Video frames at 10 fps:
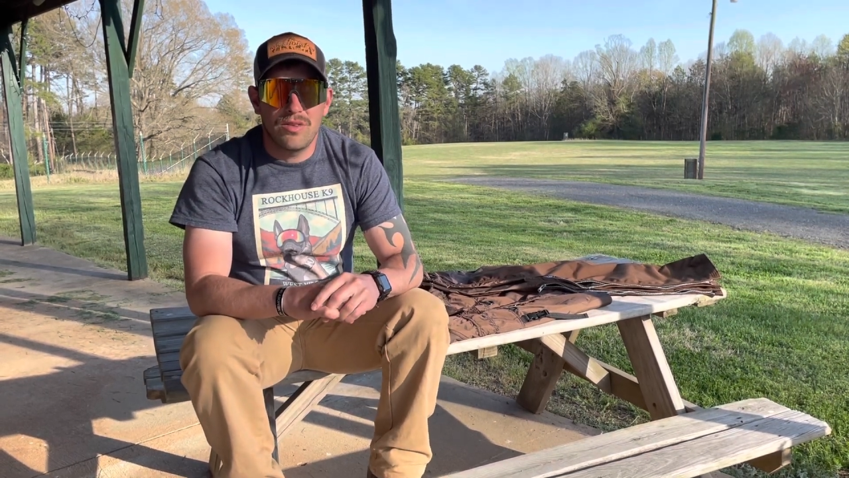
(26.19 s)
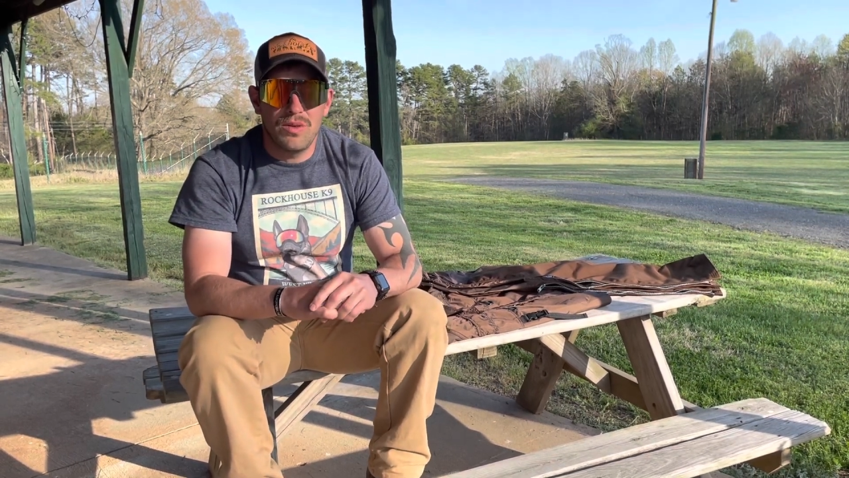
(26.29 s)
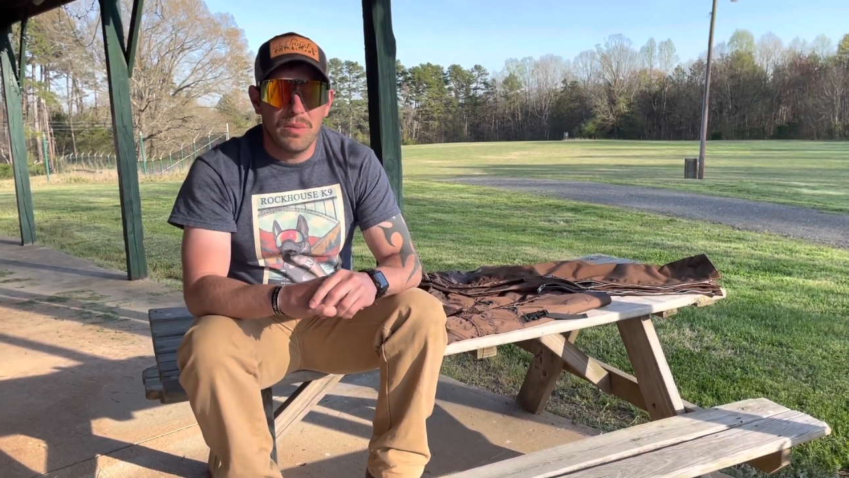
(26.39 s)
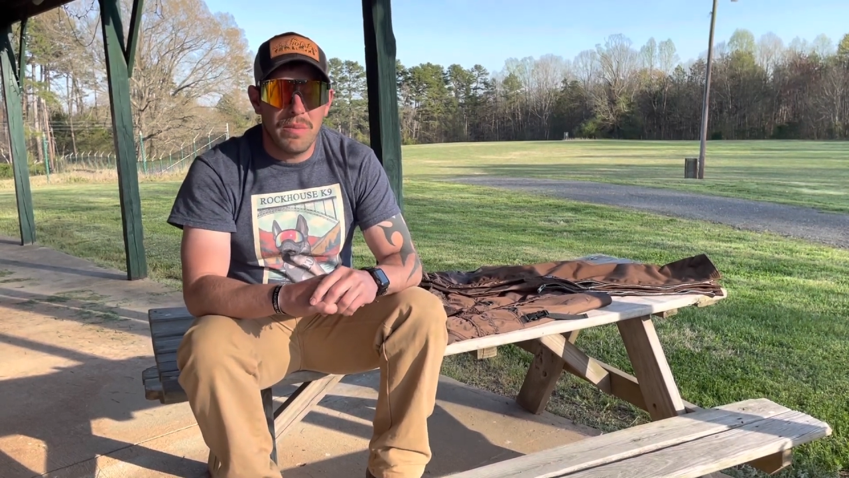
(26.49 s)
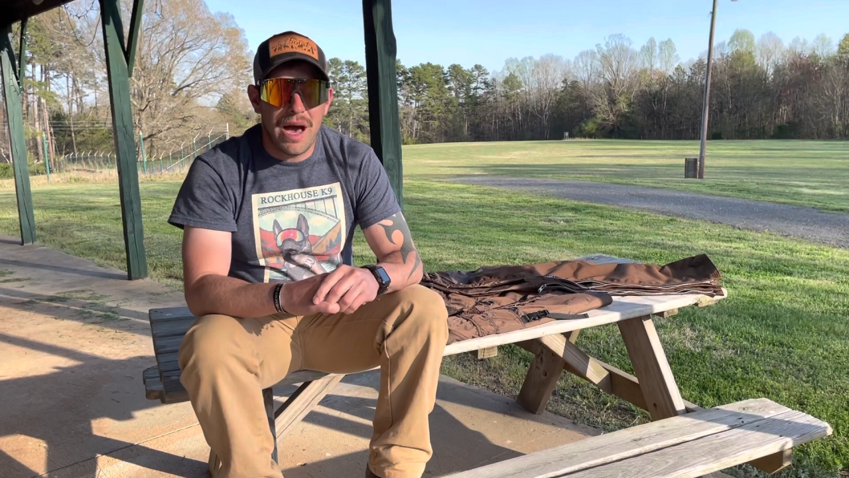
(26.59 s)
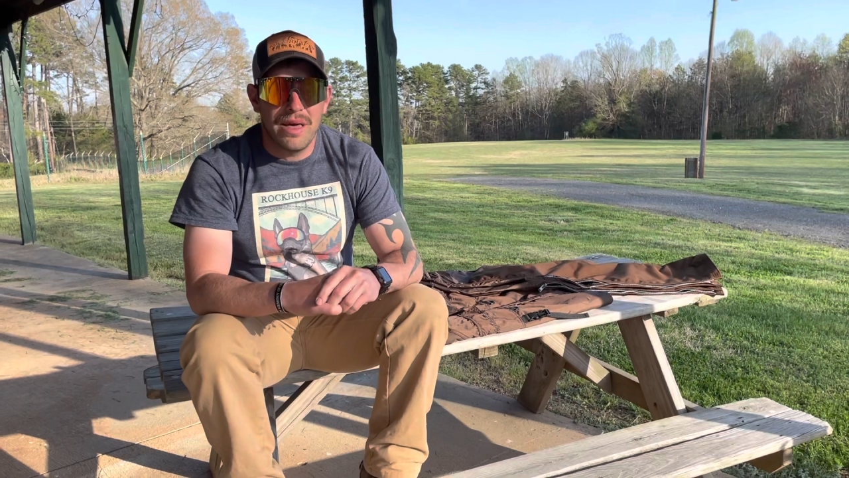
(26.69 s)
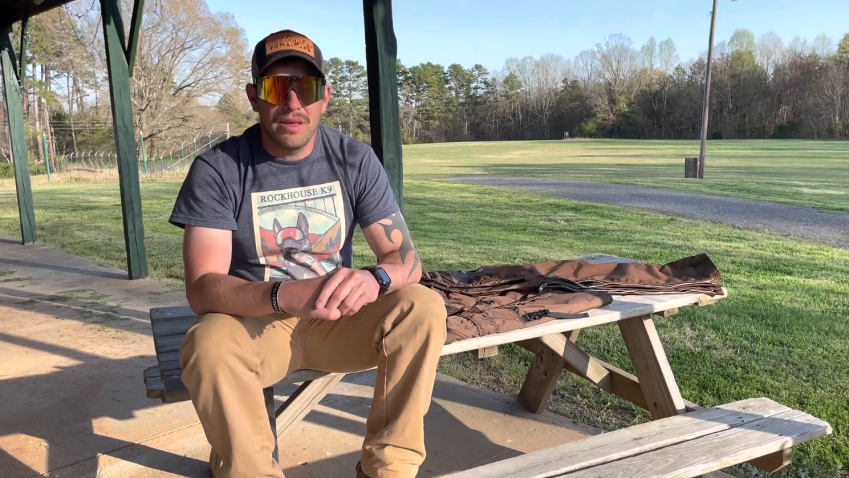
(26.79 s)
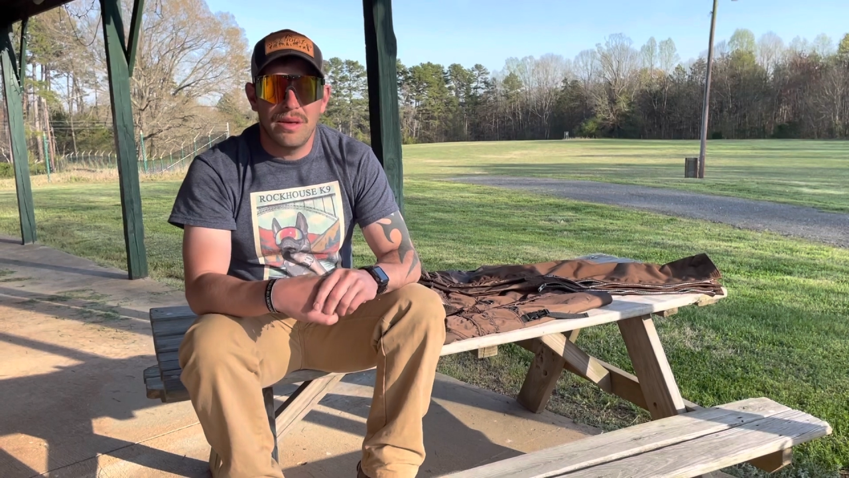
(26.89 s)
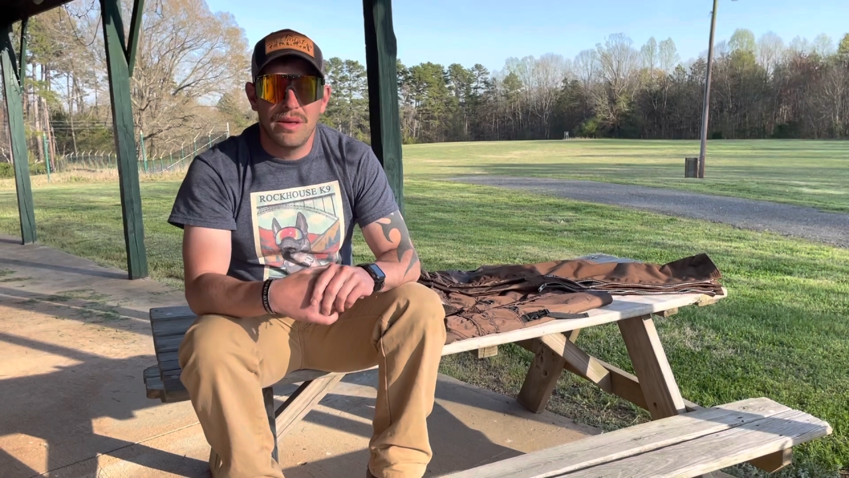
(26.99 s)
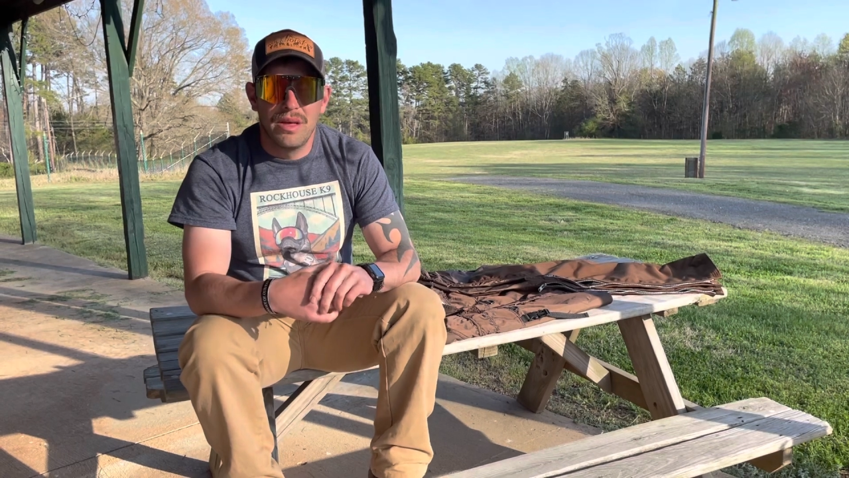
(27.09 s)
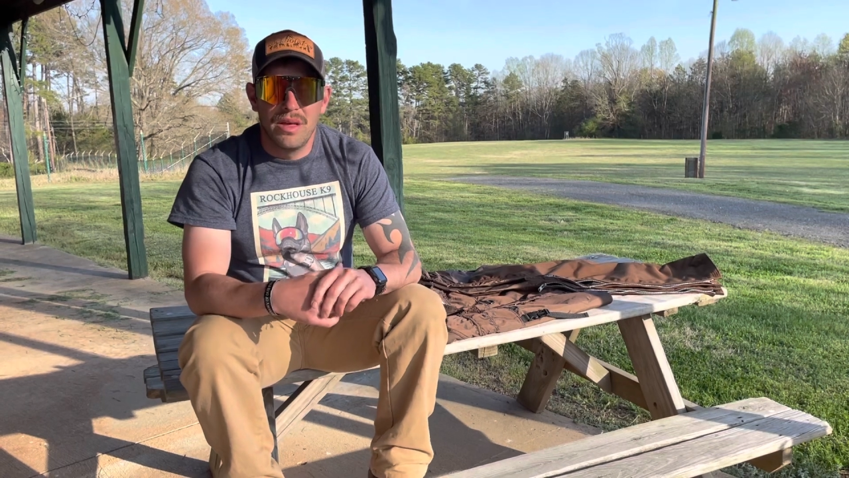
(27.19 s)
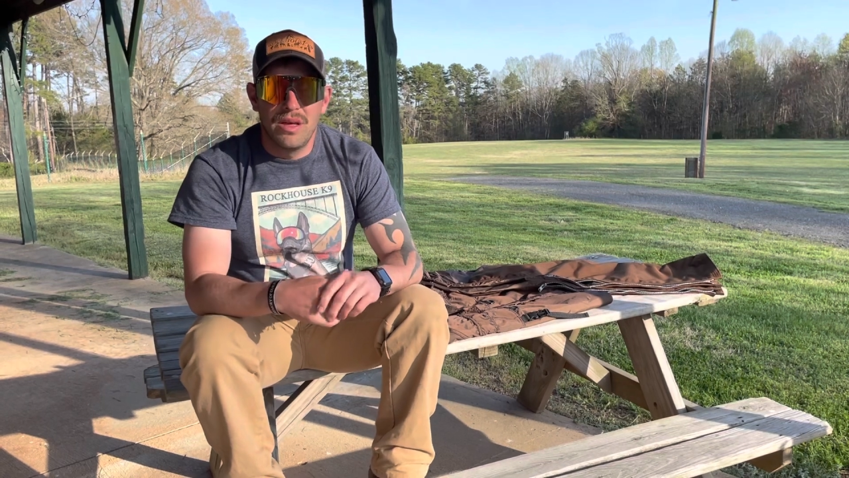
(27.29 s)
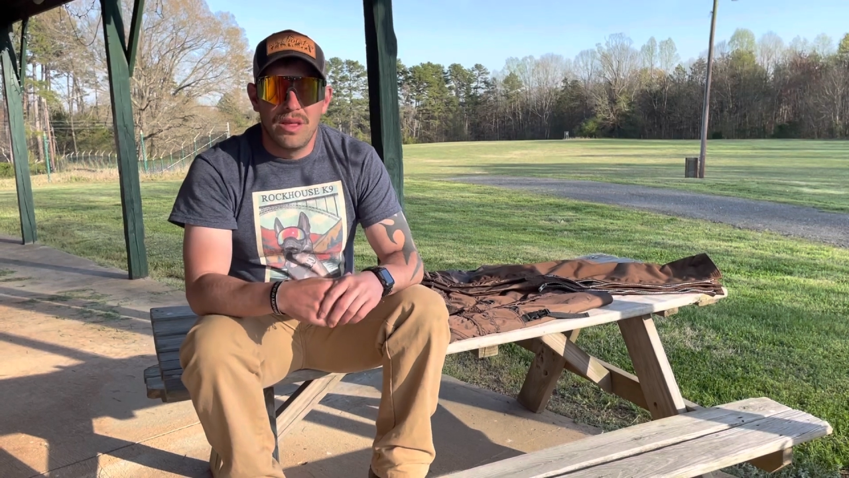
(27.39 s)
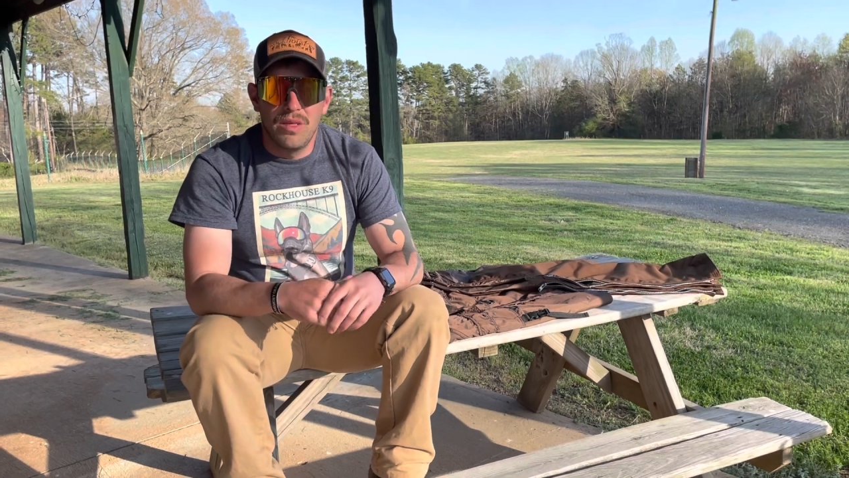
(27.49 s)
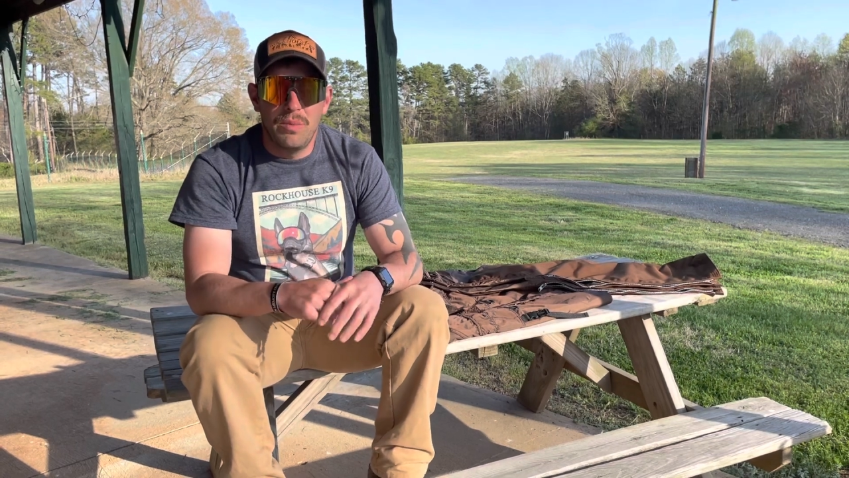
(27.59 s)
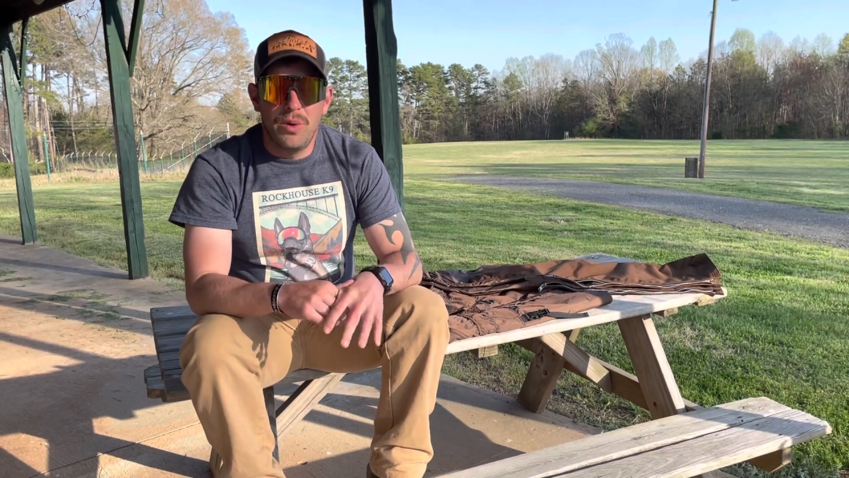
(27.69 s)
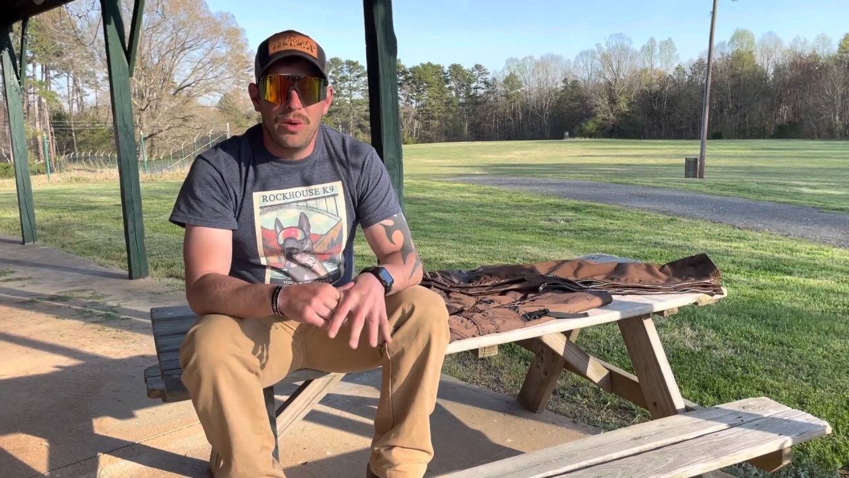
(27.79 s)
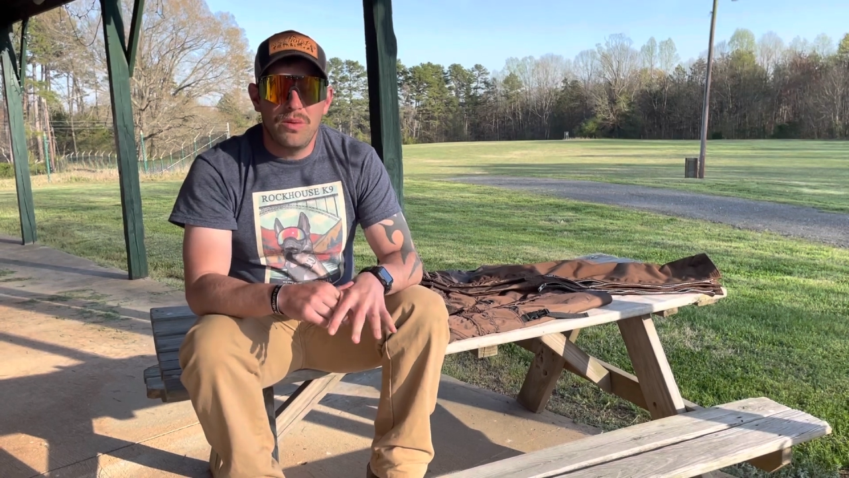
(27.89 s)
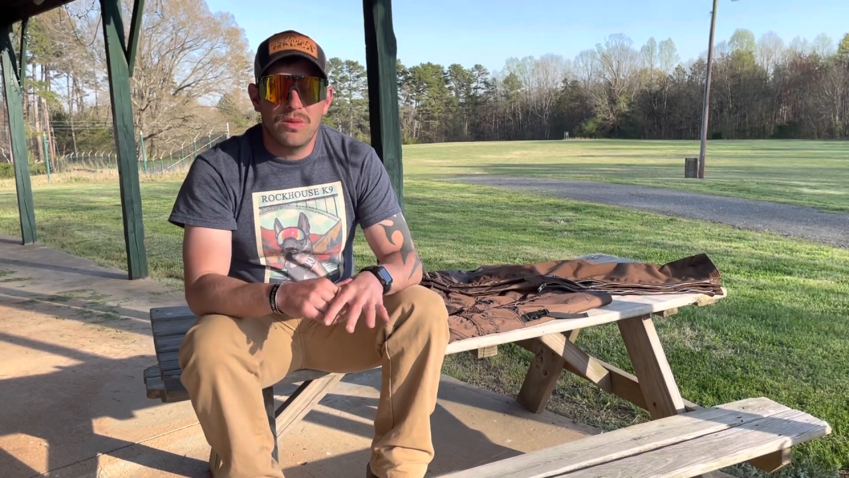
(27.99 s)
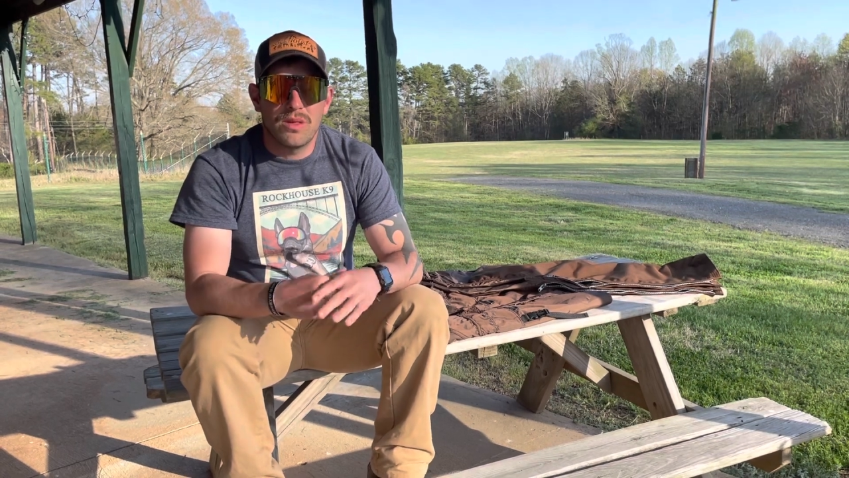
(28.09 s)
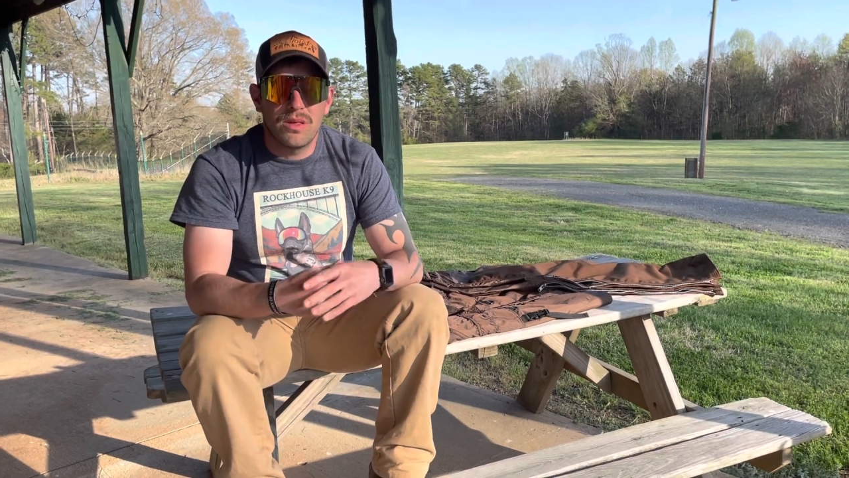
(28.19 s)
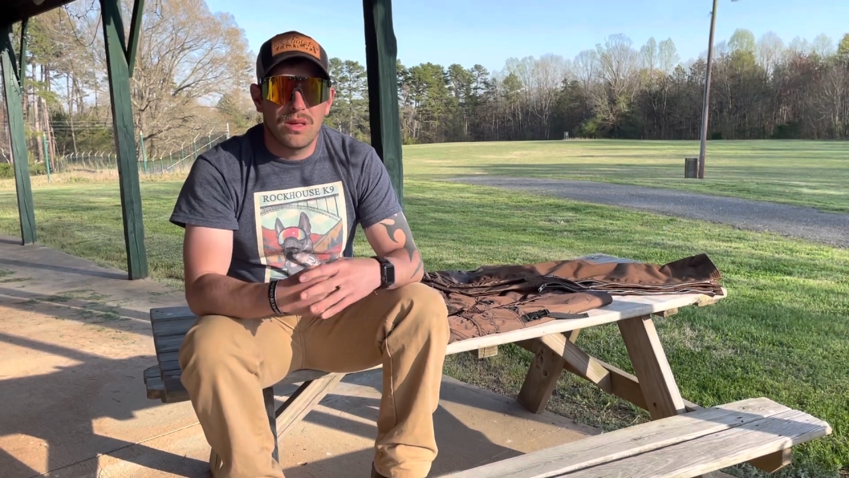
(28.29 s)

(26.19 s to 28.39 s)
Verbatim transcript: You can buy the, the boots